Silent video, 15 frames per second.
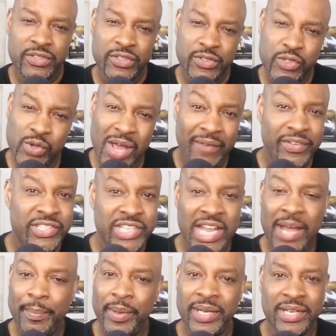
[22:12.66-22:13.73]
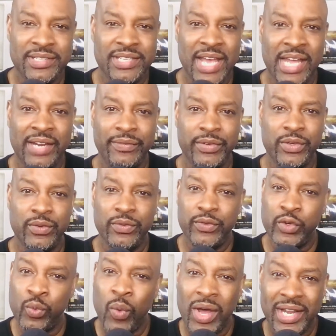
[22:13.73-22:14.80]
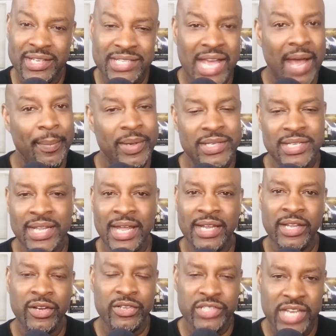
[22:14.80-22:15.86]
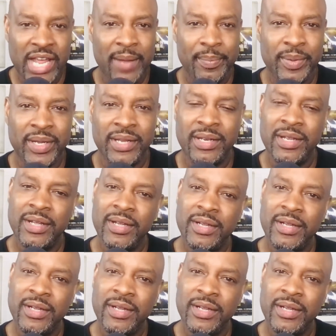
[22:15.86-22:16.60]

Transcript: You have a champion inside of you. You want to tap into that inner champion.